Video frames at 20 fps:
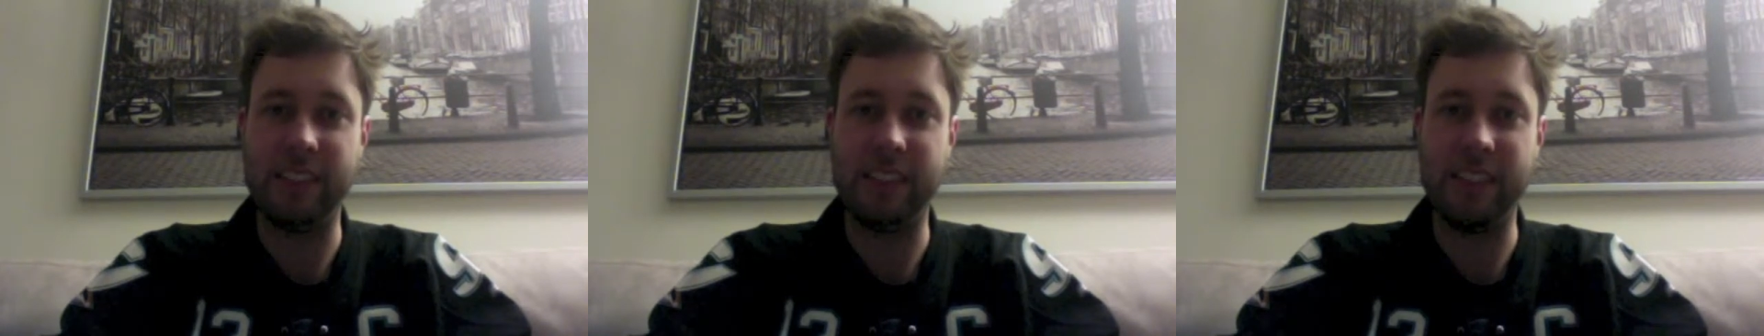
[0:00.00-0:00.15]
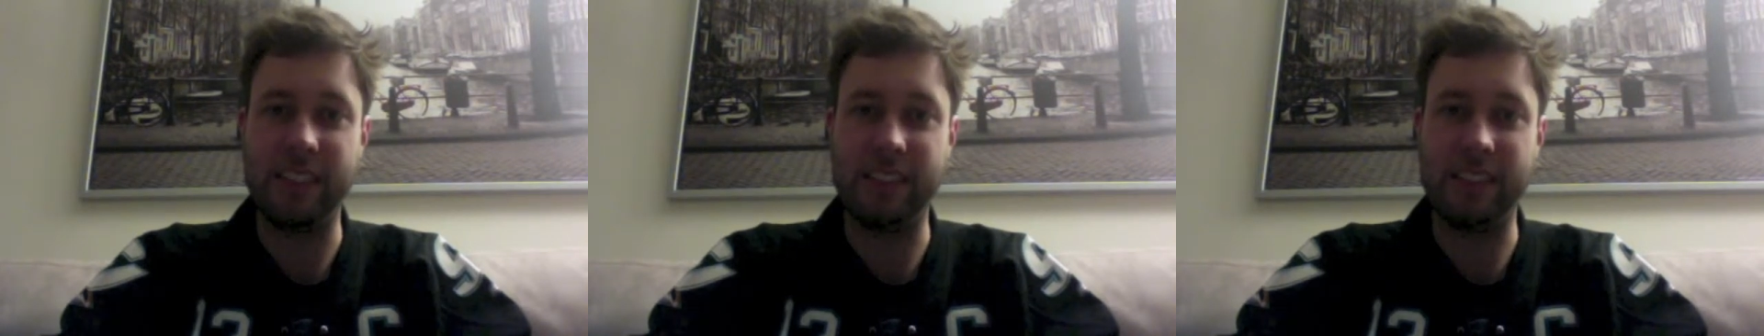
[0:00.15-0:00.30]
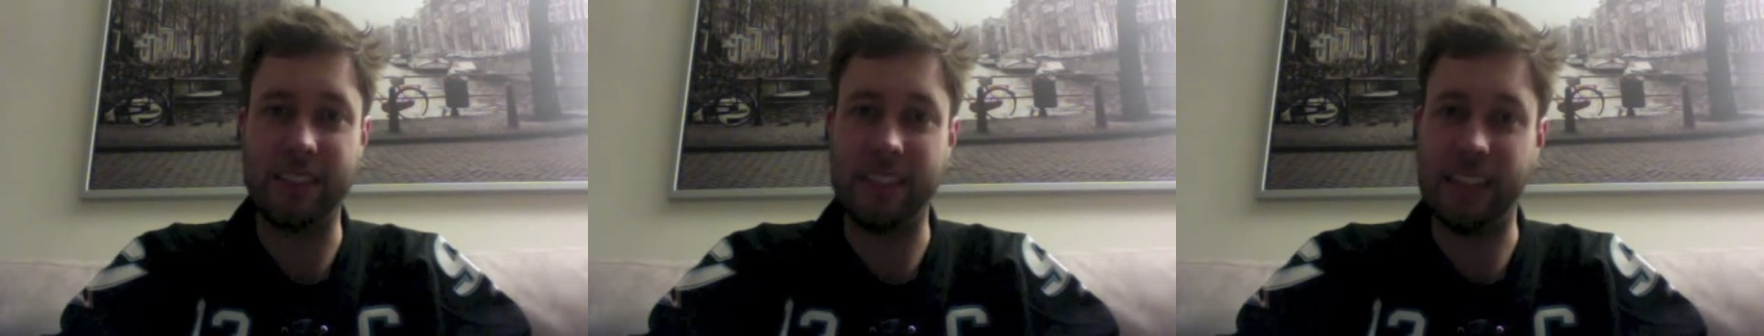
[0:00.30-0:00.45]

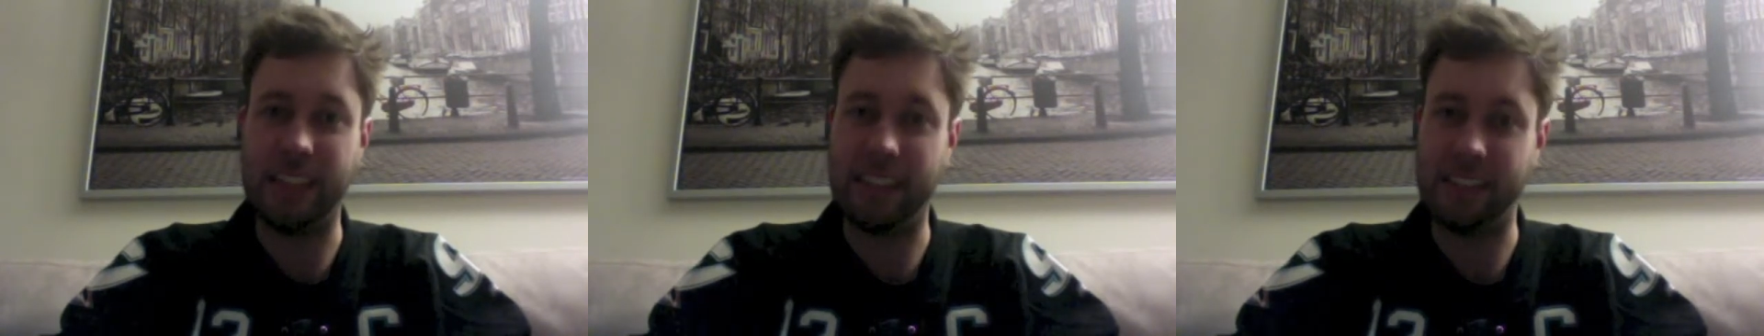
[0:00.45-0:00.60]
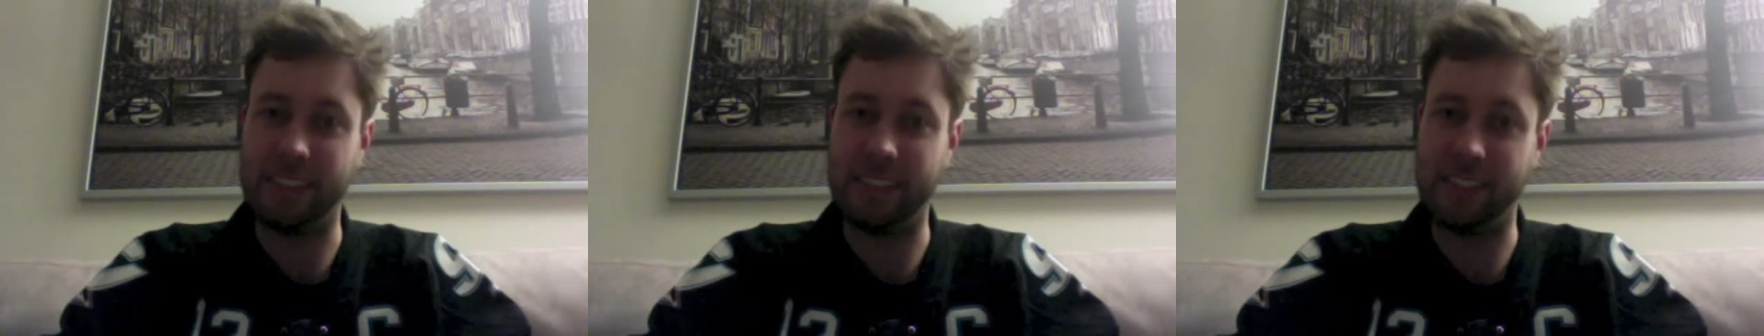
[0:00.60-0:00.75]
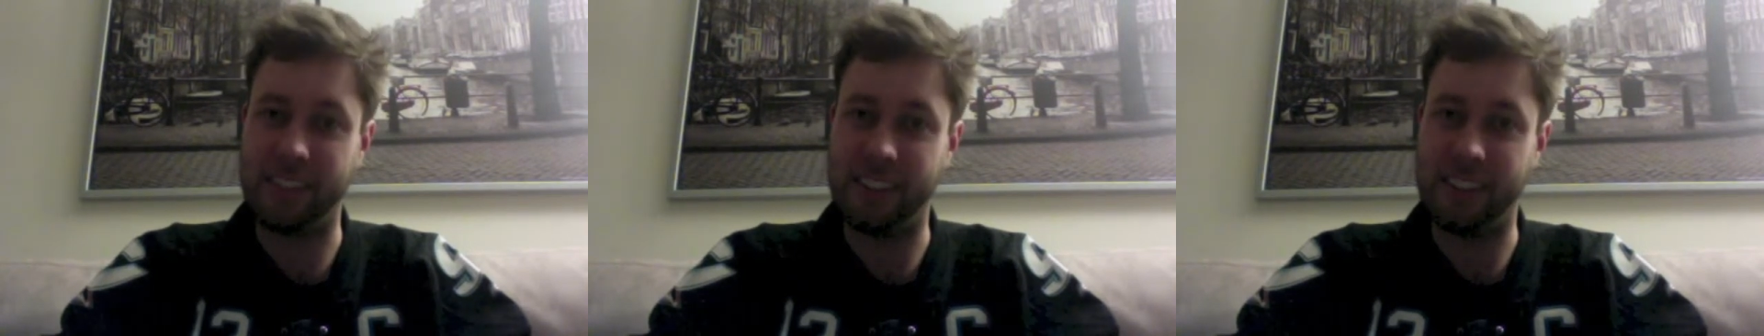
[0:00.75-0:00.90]
is the
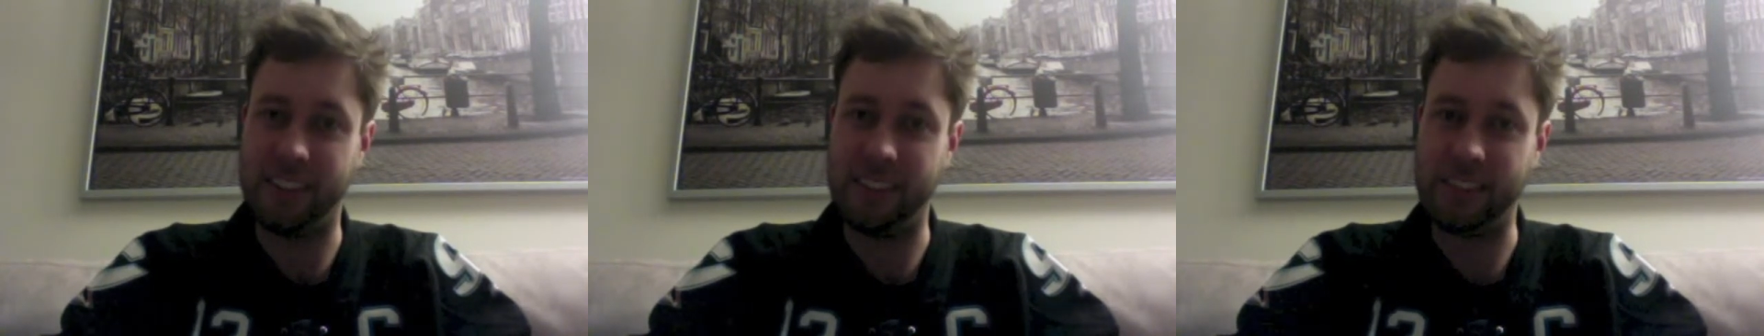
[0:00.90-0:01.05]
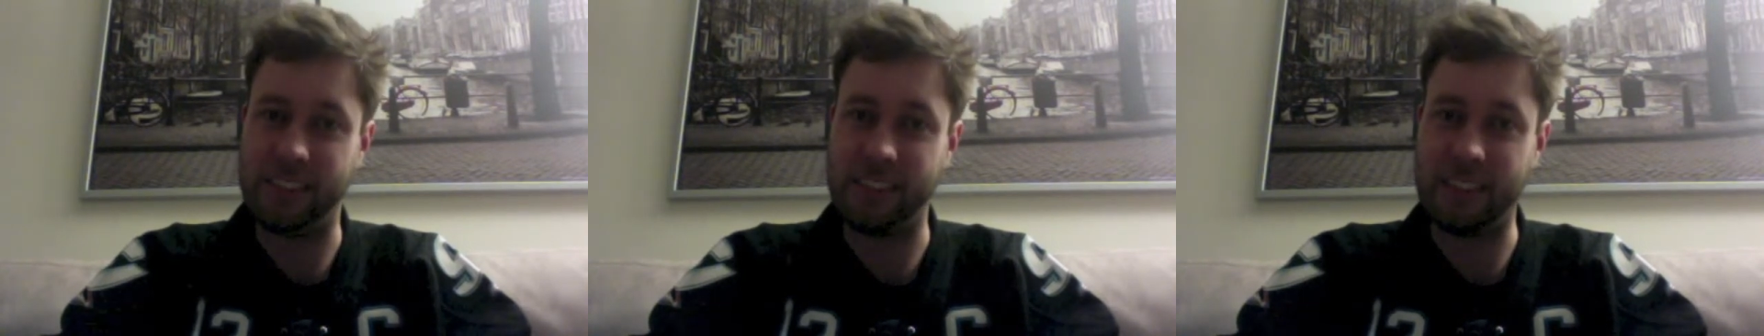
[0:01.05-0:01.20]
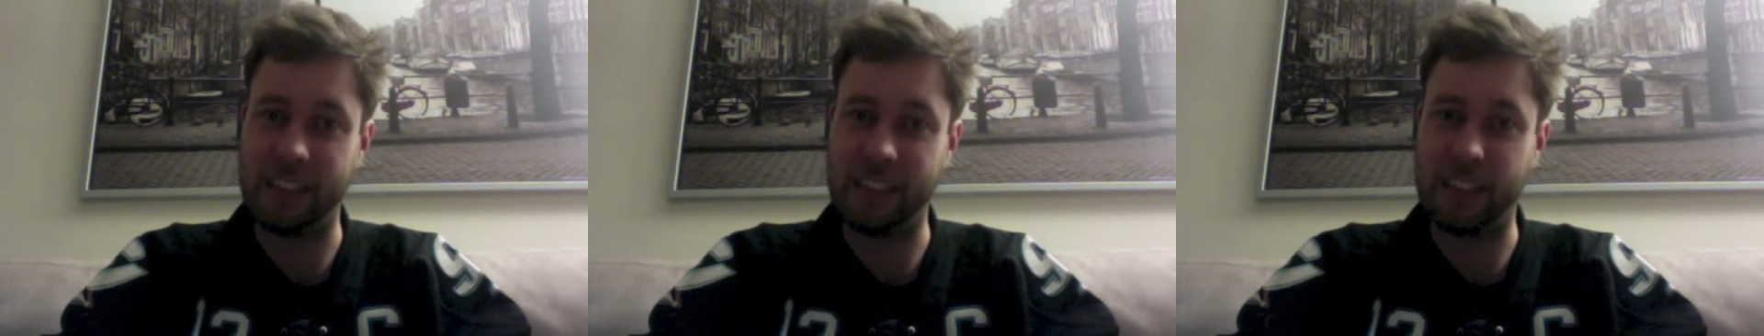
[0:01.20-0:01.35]
Dallas
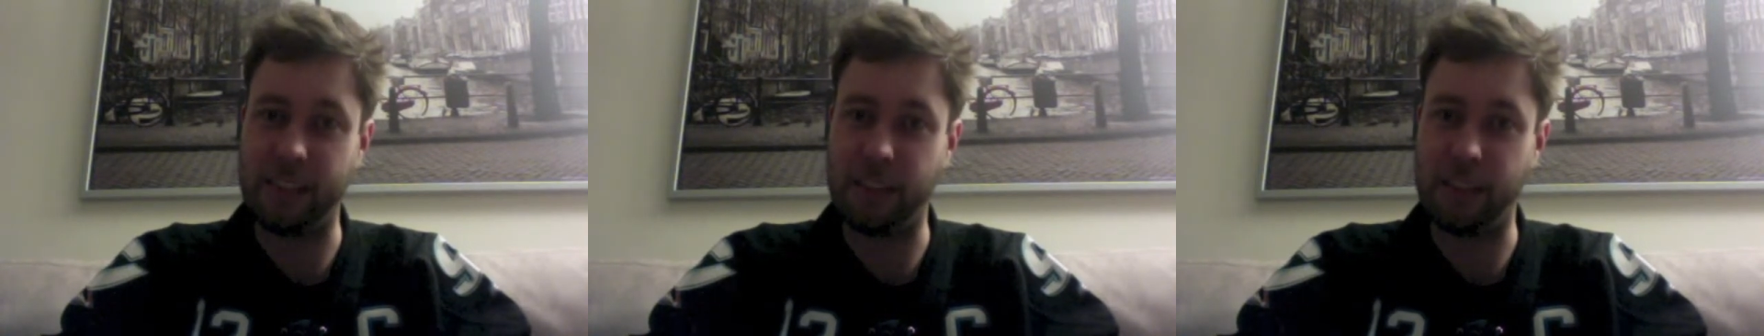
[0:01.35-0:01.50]
Stars, and that's